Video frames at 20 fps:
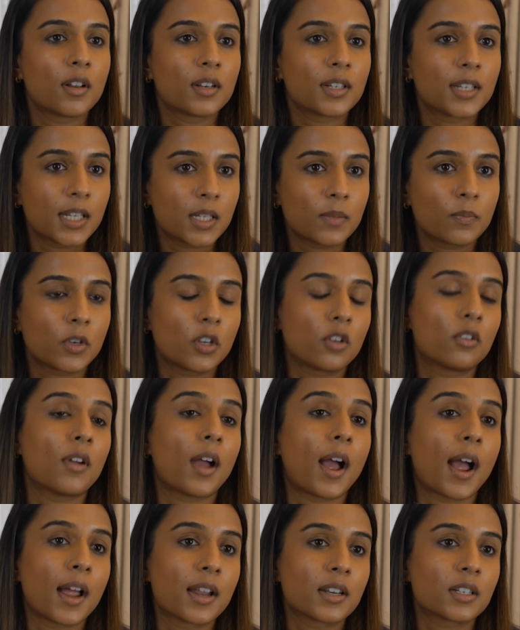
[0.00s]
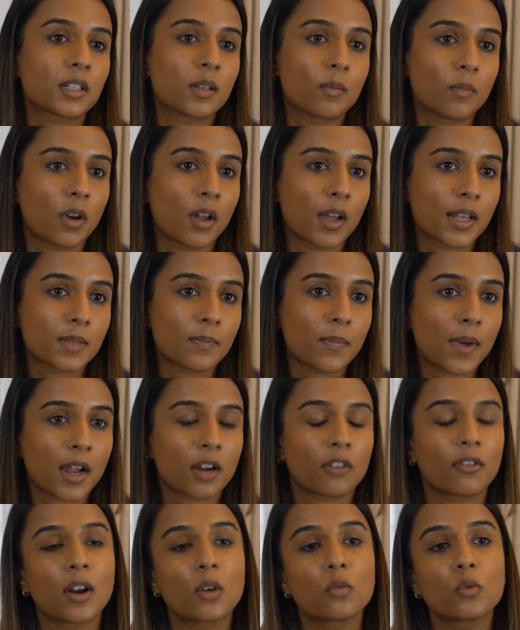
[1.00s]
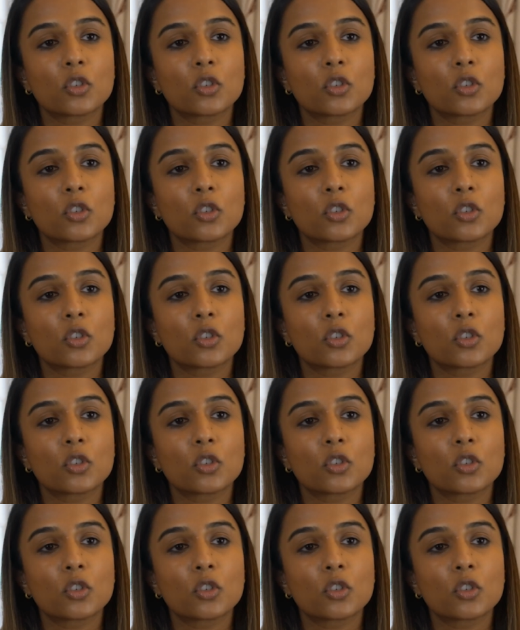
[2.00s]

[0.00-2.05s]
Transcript: dispute and compliance background,